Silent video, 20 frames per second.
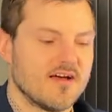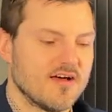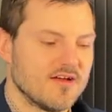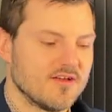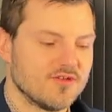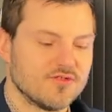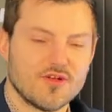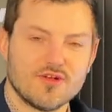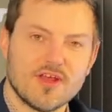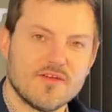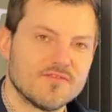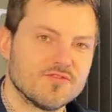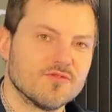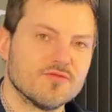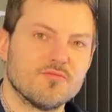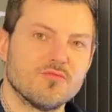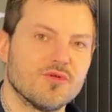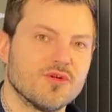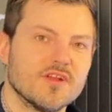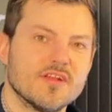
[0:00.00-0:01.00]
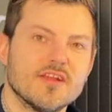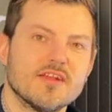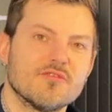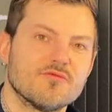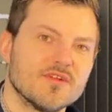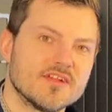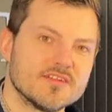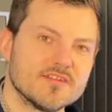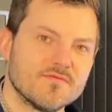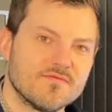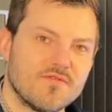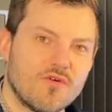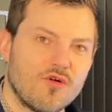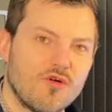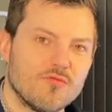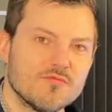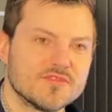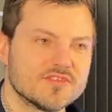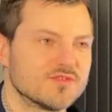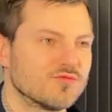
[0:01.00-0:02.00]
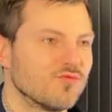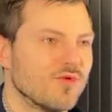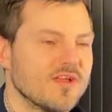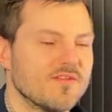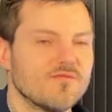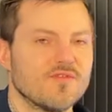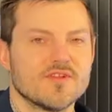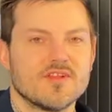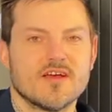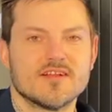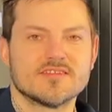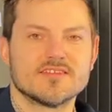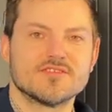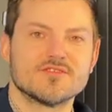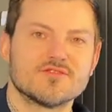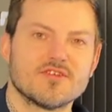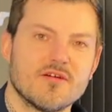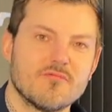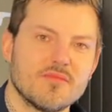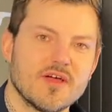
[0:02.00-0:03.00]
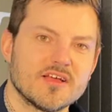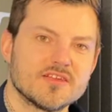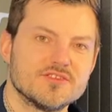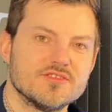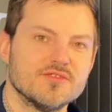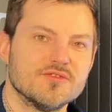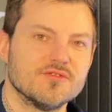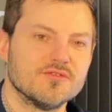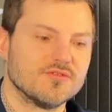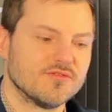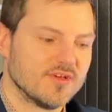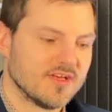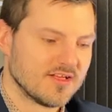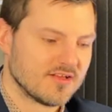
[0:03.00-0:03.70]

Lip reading: You don't have to put it in written forms, wait for the answer to come back to you.